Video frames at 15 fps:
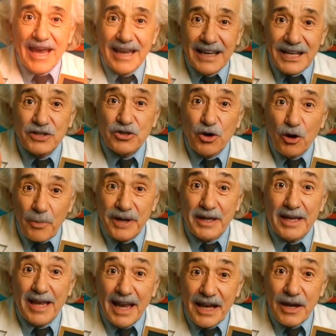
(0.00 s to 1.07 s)
Any
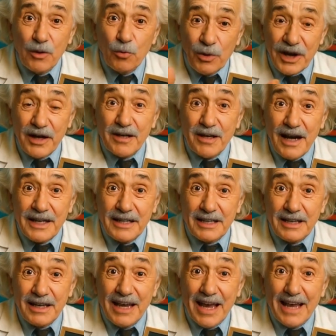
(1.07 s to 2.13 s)
topic, any weird
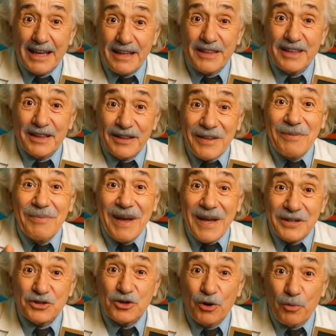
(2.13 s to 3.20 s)
idea, anything that
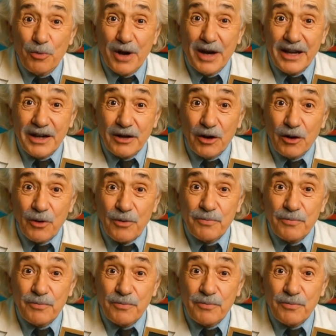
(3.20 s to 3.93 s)
makes your brain go,